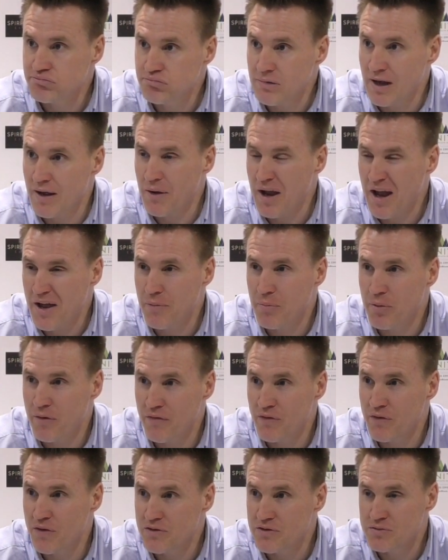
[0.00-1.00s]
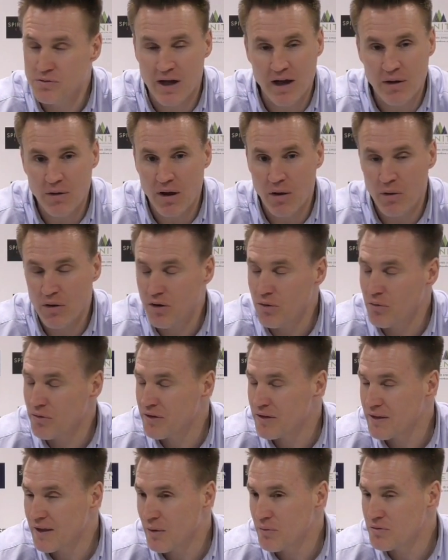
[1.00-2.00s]
I'd prefer to. I
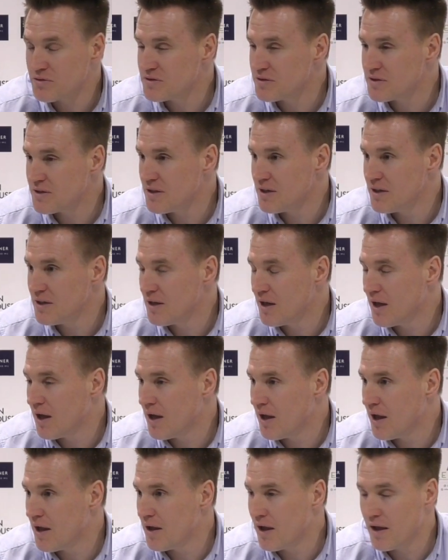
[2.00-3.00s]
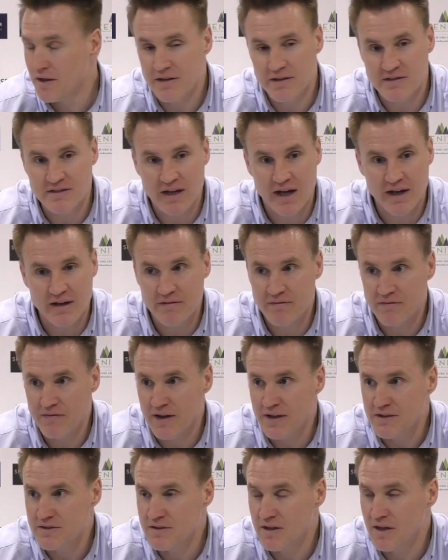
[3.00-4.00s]
don't think that was a deciding
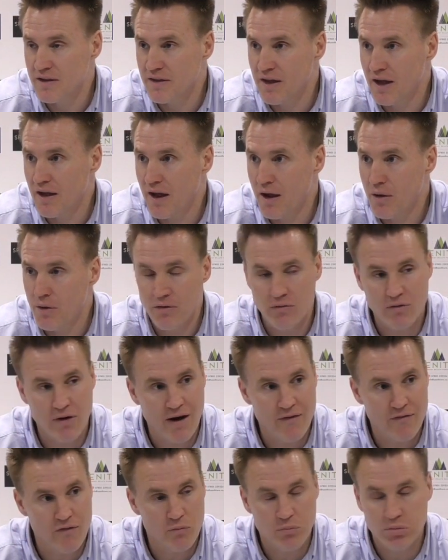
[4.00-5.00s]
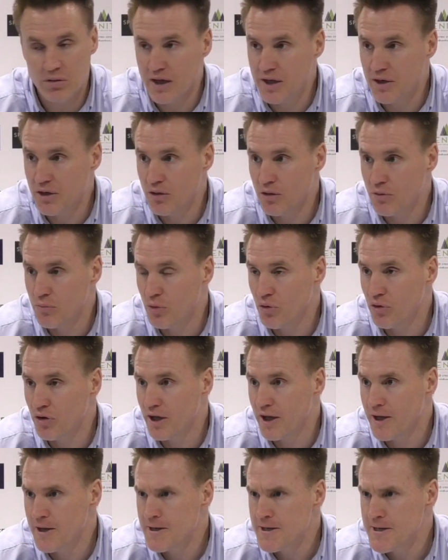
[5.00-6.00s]
factor. I would rather have played on the
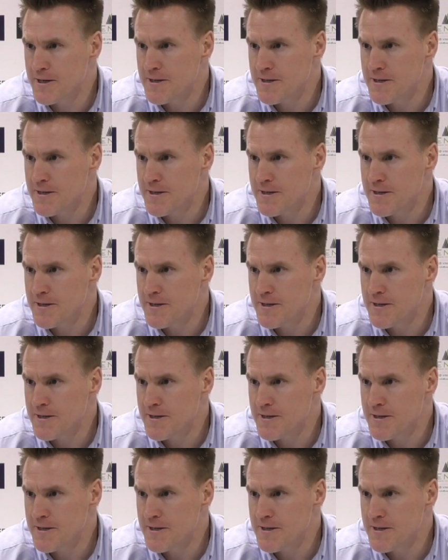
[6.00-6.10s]
Monday.